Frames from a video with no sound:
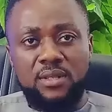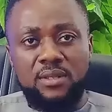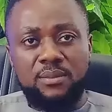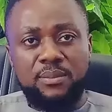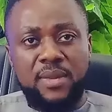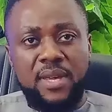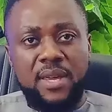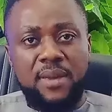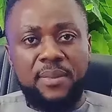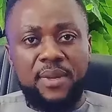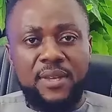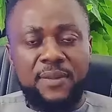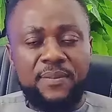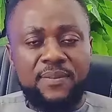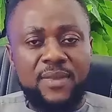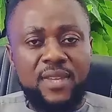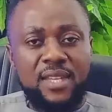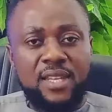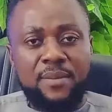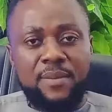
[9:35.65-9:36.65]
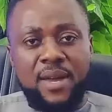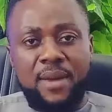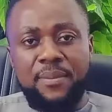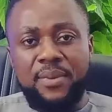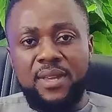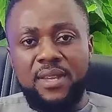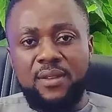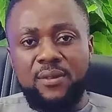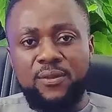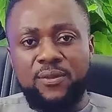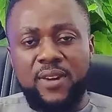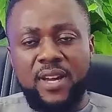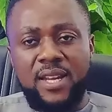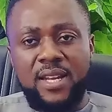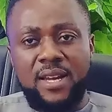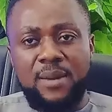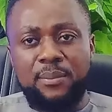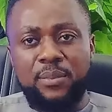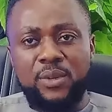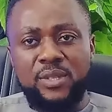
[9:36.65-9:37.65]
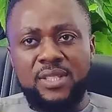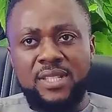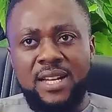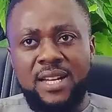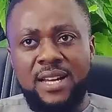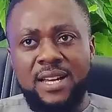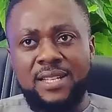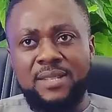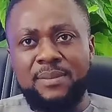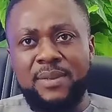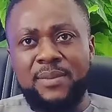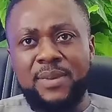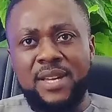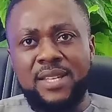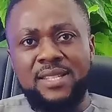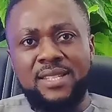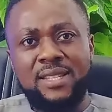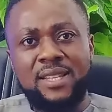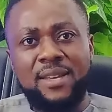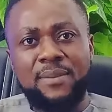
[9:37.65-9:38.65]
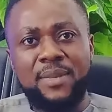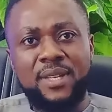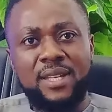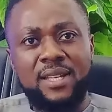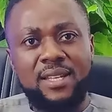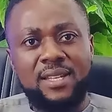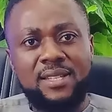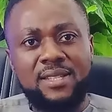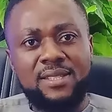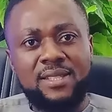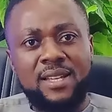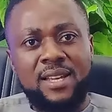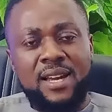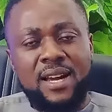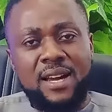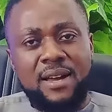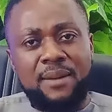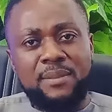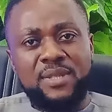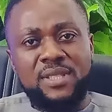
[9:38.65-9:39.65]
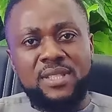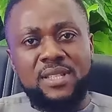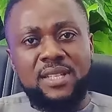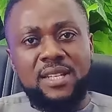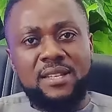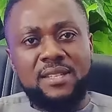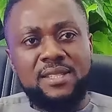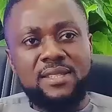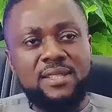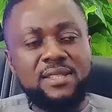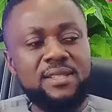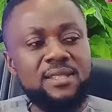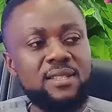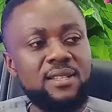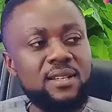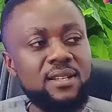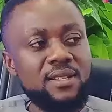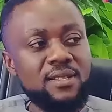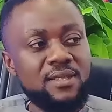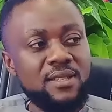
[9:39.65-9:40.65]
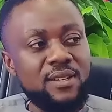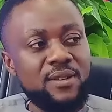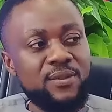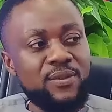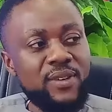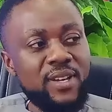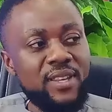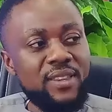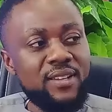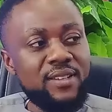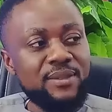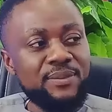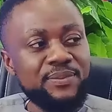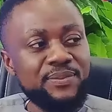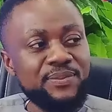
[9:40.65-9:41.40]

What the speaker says: Maybe they might be in the final, but I see them against, I'm seeing a City-Arsenal final.